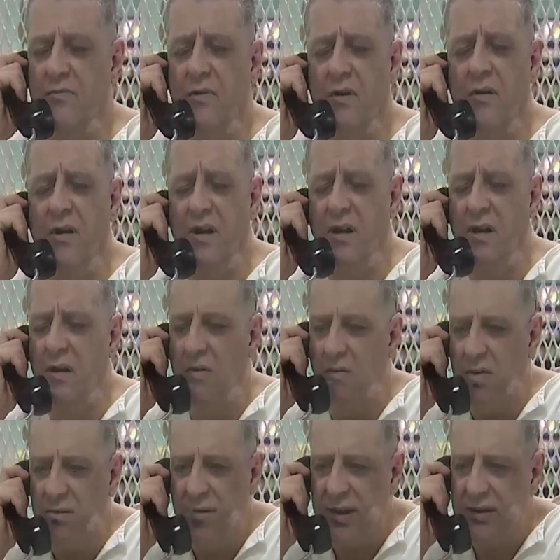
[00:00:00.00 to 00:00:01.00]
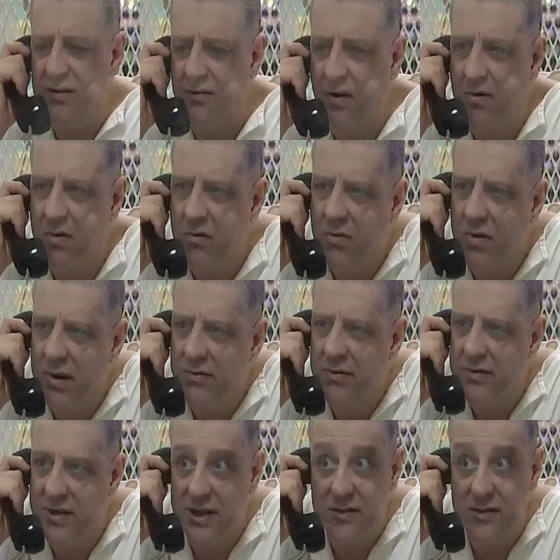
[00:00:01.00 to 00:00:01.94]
well, what about the murder weapons?